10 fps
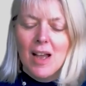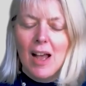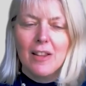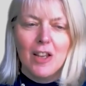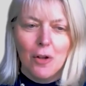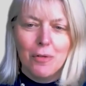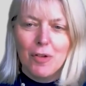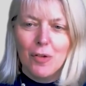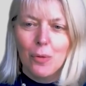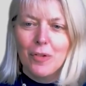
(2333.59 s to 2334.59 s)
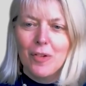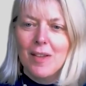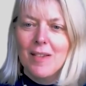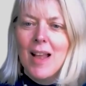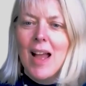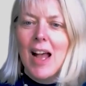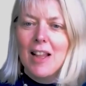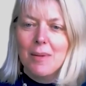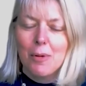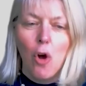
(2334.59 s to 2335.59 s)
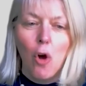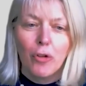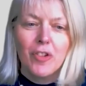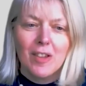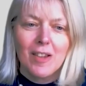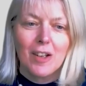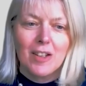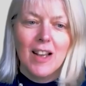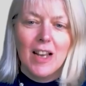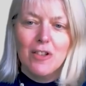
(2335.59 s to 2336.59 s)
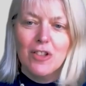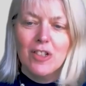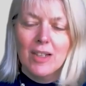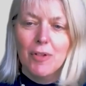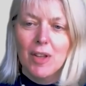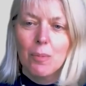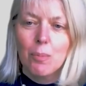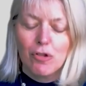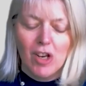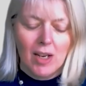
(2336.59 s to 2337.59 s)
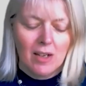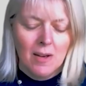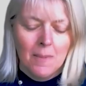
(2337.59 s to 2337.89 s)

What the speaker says: and the other resources and the cost it's going to take you to deliver this project.